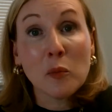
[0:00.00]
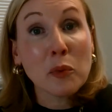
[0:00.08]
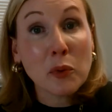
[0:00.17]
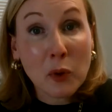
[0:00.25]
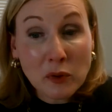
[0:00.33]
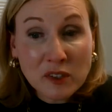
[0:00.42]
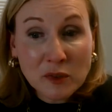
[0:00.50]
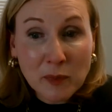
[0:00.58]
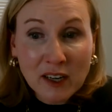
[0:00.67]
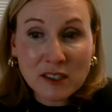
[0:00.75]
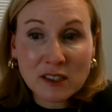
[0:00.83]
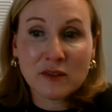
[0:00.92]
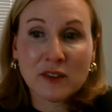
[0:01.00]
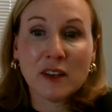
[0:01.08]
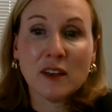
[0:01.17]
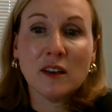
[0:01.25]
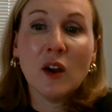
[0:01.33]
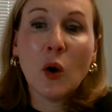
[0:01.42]

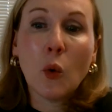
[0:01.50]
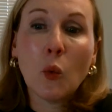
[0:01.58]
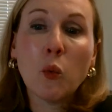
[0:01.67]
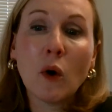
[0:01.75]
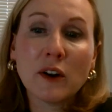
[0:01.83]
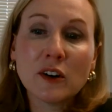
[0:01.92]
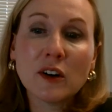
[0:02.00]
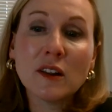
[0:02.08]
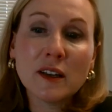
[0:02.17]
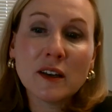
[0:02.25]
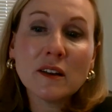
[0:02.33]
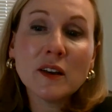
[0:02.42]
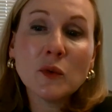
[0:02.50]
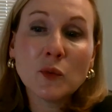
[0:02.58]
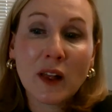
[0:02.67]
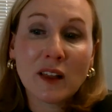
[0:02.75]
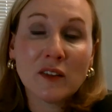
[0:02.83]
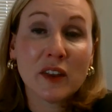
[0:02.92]
prospectively what are clinically
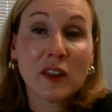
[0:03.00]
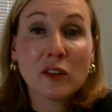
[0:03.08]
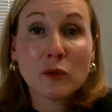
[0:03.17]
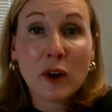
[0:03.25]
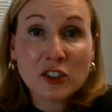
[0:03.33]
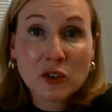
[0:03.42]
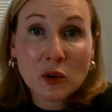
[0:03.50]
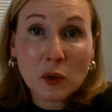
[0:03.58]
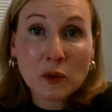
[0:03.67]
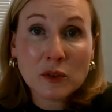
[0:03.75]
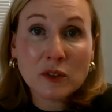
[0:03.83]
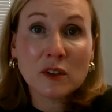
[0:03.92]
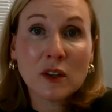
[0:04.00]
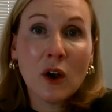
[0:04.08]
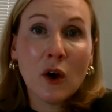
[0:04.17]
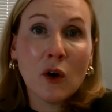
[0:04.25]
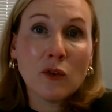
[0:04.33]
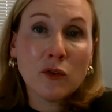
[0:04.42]
relevant thresholds
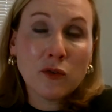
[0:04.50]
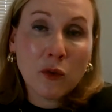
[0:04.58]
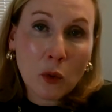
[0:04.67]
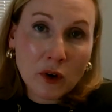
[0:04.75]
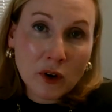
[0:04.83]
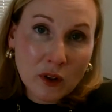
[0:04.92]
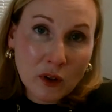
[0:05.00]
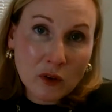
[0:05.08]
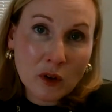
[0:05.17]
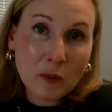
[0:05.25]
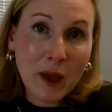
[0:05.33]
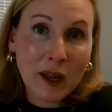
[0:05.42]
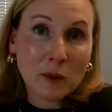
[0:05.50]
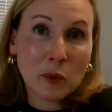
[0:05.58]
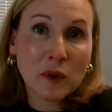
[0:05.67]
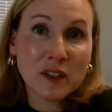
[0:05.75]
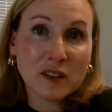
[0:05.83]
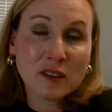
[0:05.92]
for clonal
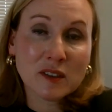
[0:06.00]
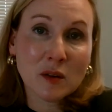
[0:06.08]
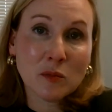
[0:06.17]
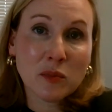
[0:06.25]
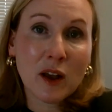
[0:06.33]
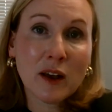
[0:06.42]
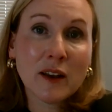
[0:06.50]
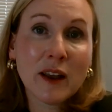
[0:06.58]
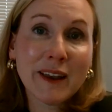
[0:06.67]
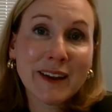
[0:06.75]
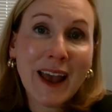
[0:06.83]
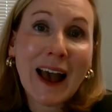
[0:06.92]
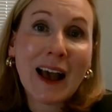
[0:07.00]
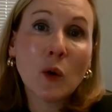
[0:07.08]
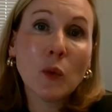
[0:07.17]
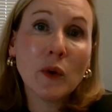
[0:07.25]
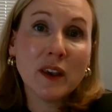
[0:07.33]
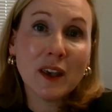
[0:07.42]
hematopoiesis in the blood and how
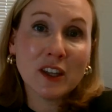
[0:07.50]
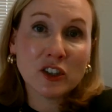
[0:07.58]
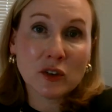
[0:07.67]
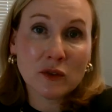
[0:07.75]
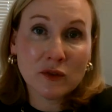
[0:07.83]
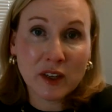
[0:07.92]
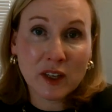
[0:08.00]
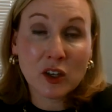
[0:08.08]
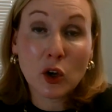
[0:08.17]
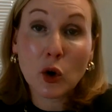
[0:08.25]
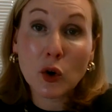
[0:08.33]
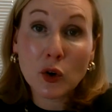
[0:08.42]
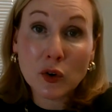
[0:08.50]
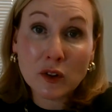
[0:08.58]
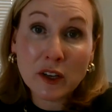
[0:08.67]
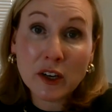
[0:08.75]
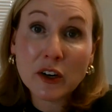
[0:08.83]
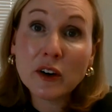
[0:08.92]
we intervene
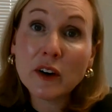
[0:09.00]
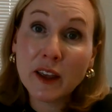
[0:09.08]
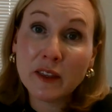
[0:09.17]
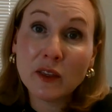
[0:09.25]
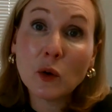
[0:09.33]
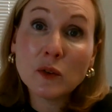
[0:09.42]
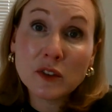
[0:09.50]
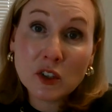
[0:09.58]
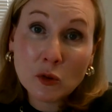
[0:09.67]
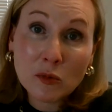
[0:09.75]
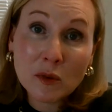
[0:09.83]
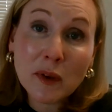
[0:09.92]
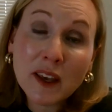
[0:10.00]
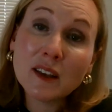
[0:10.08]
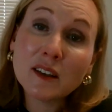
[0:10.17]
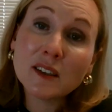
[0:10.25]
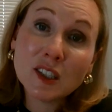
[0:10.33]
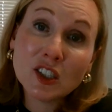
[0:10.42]
earlier in those human
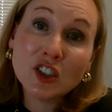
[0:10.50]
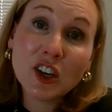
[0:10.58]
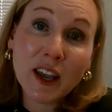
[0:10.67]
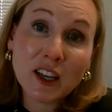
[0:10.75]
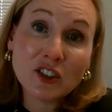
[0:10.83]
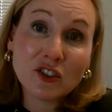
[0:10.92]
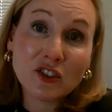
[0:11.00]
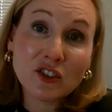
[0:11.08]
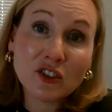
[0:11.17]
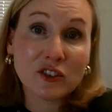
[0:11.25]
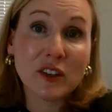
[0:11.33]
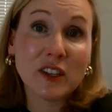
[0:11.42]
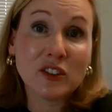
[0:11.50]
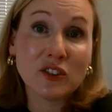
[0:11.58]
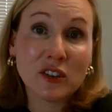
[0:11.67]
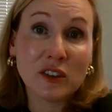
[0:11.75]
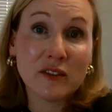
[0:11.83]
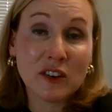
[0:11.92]
beings to change the natural
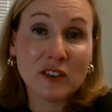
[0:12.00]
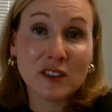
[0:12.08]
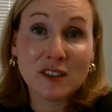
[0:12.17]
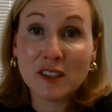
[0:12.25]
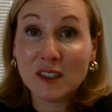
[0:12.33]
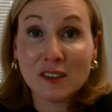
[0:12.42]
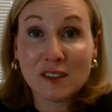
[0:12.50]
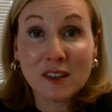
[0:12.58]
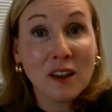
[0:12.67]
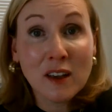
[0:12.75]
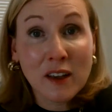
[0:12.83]
history of their disease